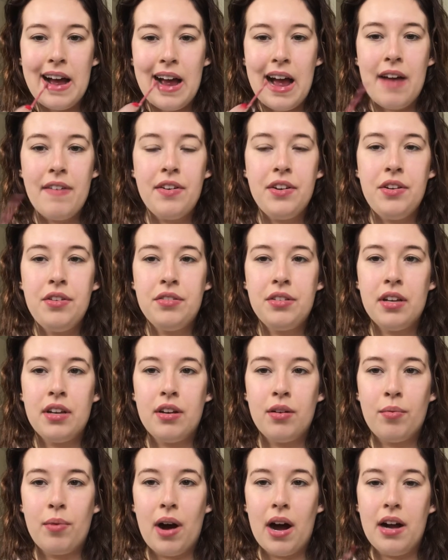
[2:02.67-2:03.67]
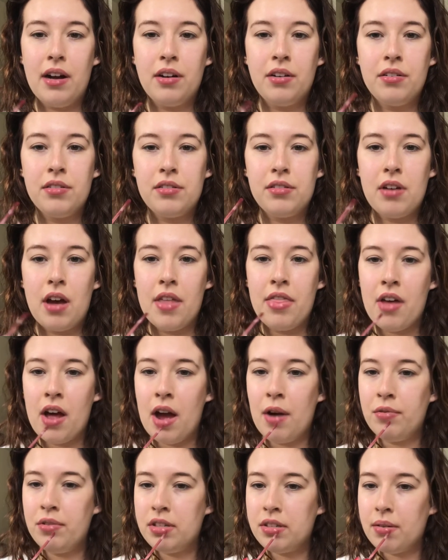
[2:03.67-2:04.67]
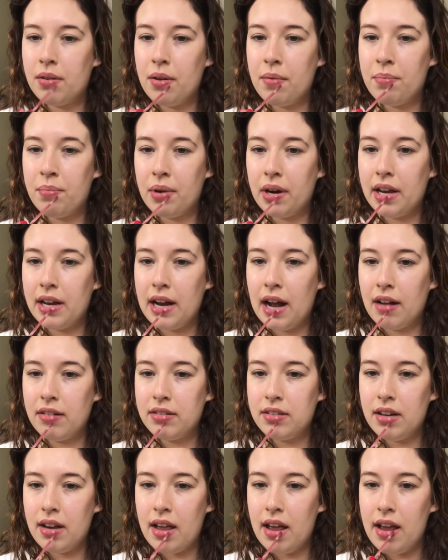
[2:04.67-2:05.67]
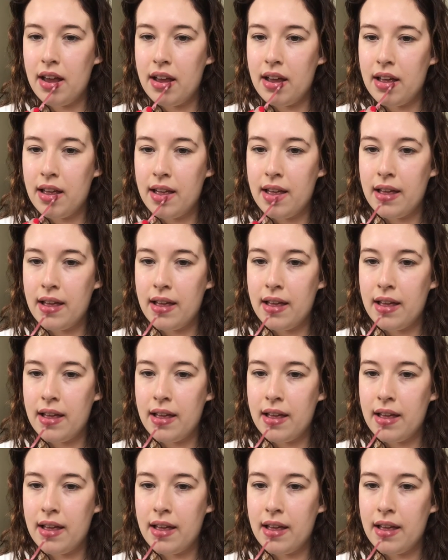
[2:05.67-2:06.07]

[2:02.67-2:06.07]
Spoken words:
I haven't used it in a while, so I thought I would just bring it out today.